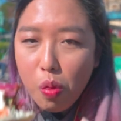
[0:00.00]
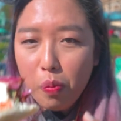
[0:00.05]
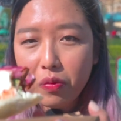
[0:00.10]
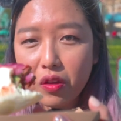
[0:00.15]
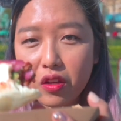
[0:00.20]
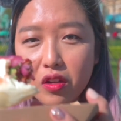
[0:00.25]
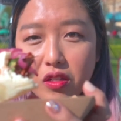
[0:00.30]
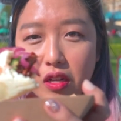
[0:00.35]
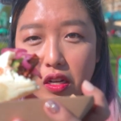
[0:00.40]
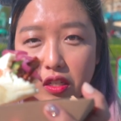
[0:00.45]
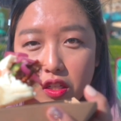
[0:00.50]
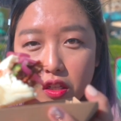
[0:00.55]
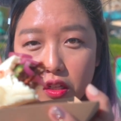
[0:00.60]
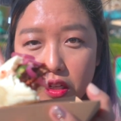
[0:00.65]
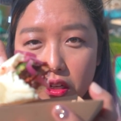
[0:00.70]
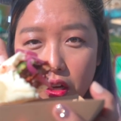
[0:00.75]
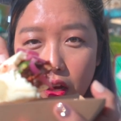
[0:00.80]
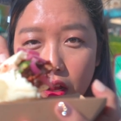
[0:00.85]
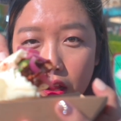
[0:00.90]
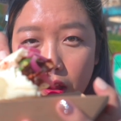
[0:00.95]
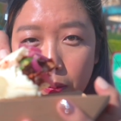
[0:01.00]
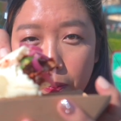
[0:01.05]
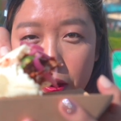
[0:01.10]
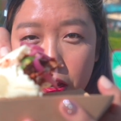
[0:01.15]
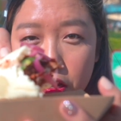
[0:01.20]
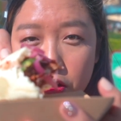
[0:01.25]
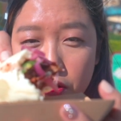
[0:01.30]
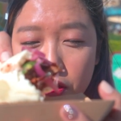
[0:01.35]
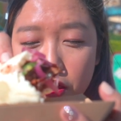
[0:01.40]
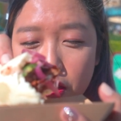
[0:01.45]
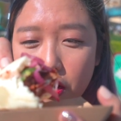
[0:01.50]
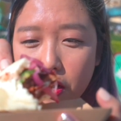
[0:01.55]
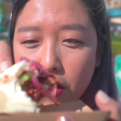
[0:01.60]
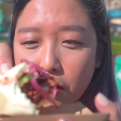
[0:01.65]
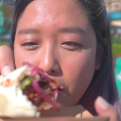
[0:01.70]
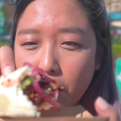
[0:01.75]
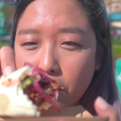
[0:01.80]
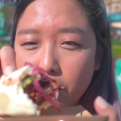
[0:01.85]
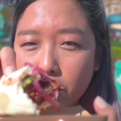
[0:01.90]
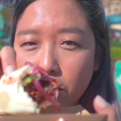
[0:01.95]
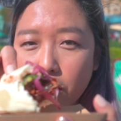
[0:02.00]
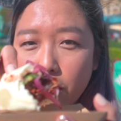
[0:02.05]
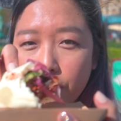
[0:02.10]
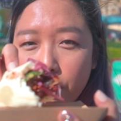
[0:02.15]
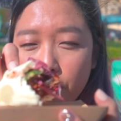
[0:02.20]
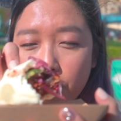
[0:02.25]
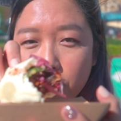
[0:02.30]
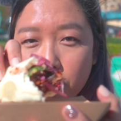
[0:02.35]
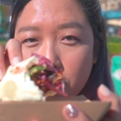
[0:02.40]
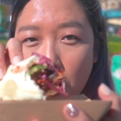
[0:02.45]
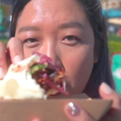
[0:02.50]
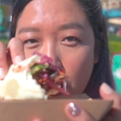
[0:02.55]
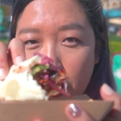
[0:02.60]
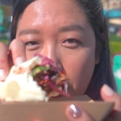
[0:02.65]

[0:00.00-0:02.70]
There's actually a jalapeno in there. I don't know if you saw